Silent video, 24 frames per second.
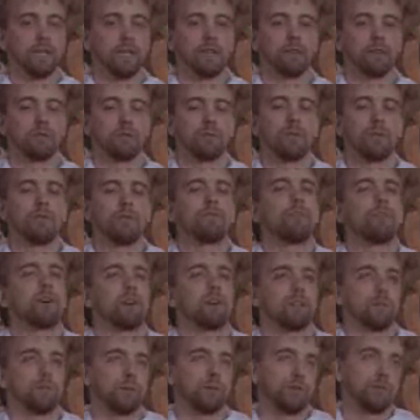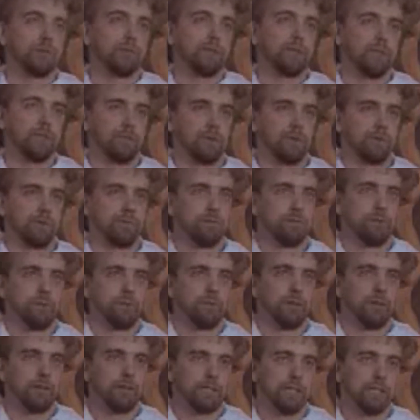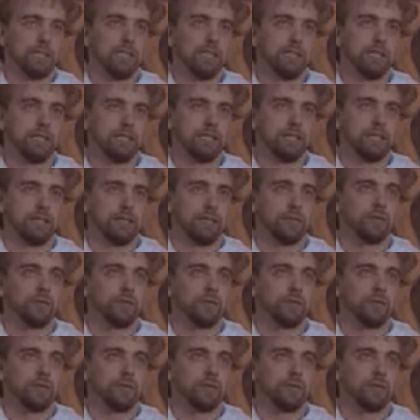was by far the most complete we've done to date in an